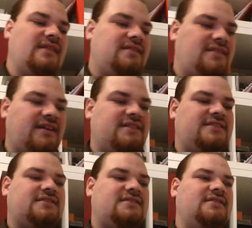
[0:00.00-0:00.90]

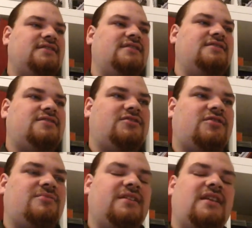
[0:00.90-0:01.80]
Dice
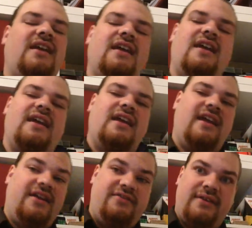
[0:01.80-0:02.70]
determine
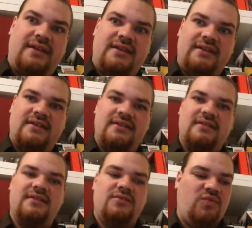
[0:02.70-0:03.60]
everything
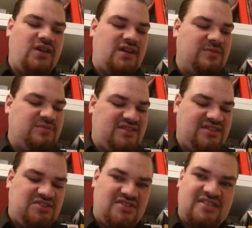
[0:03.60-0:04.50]
when it comes to
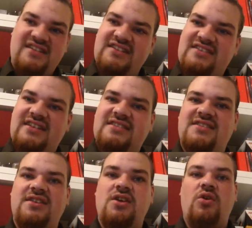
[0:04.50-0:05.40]
statistics
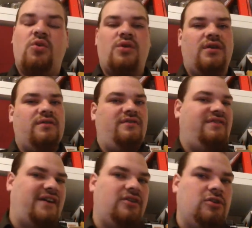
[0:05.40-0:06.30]
or
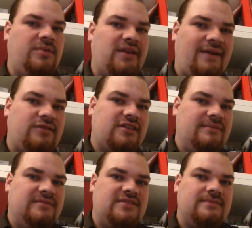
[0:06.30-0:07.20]
variable
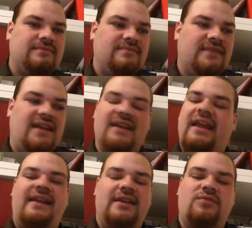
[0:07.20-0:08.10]
outcomes in
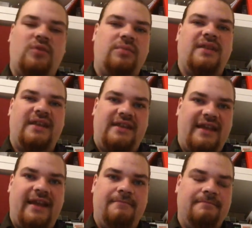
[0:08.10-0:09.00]
any role-playing game.